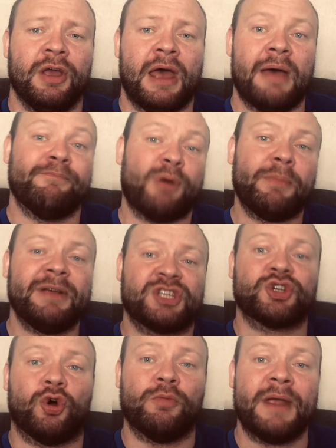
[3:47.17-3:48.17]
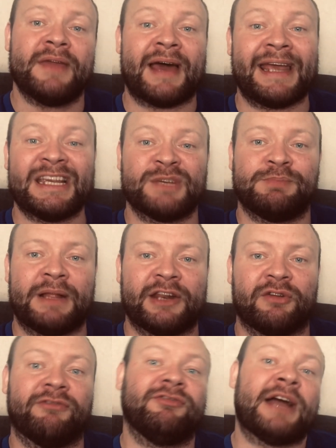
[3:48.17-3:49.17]
And Bobby told me that he's
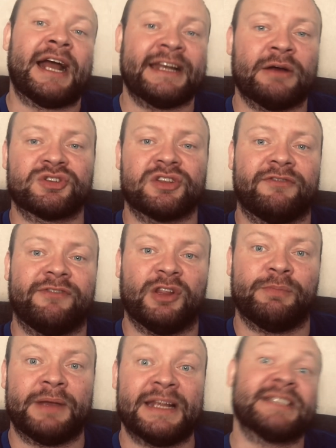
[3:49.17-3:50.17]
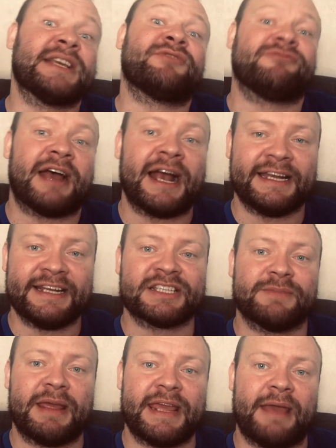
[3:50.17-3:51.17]
planning on flying out to the Philippines this Friday
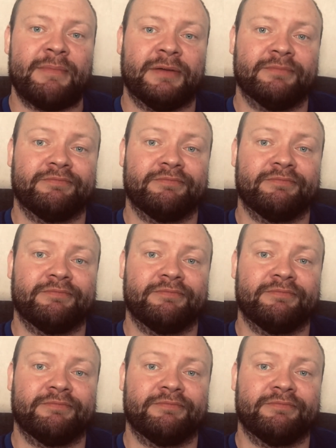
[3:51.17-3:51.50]
to meet him.